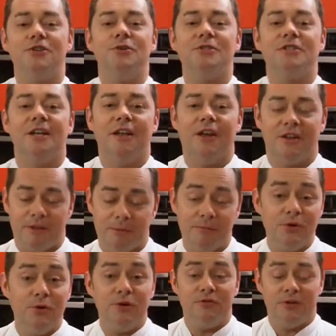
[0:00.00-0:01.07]
using a lot of them,
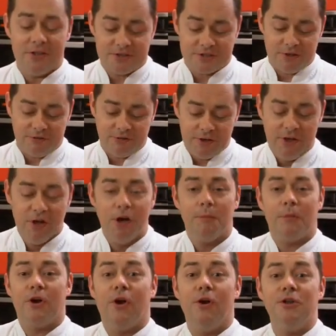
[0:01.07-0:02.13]
beautiful and stuffy,
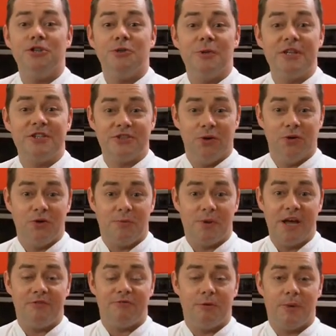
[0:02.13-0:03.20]
but also in a soda
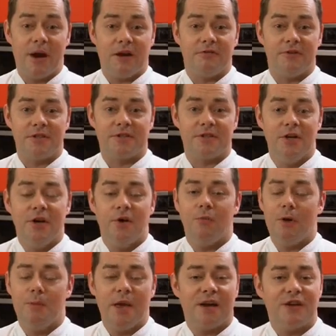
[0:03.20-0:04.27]
bread for breakfast.
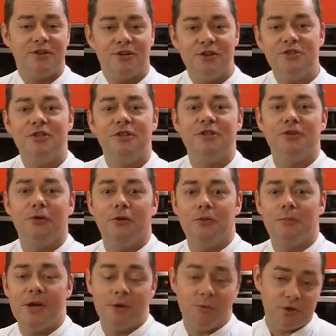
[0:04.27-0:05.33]
We make a traditional soda
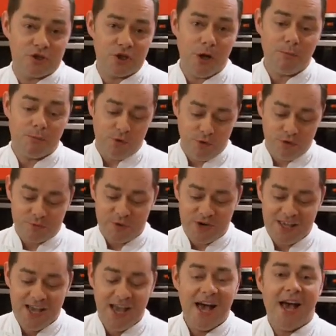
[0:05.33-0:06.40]
bread with chopped rosemary
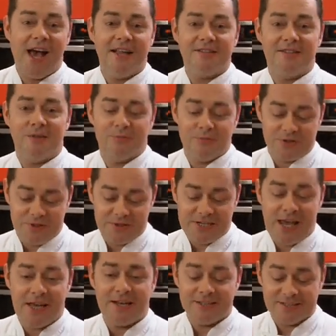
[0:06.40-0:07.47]
and some
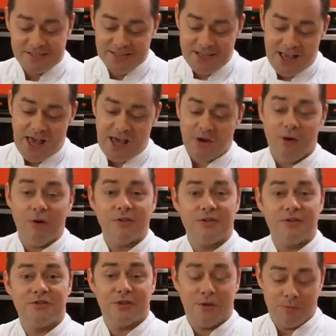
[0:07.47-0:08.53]
sultanas and also
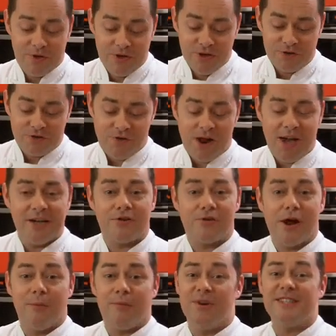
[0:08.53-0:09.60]
some dried
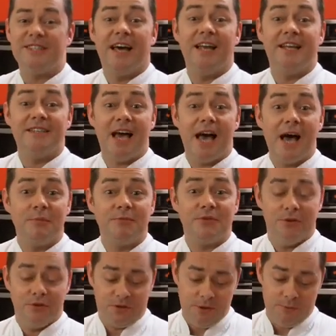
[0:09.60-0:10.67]
cranberries, and it's
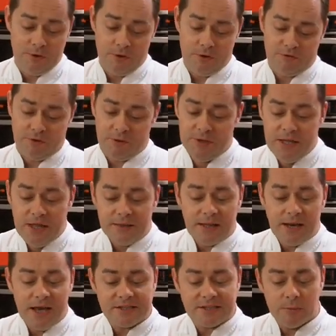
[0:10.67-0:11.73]
absolutely beautiful. The
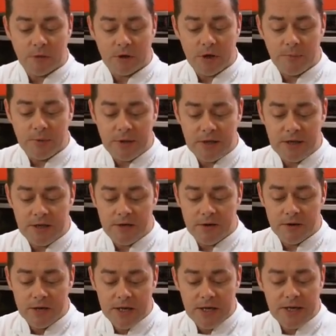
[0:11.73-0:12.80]
last thing we're going to put in here
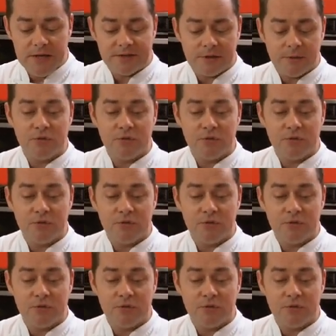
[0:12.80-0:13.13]
is some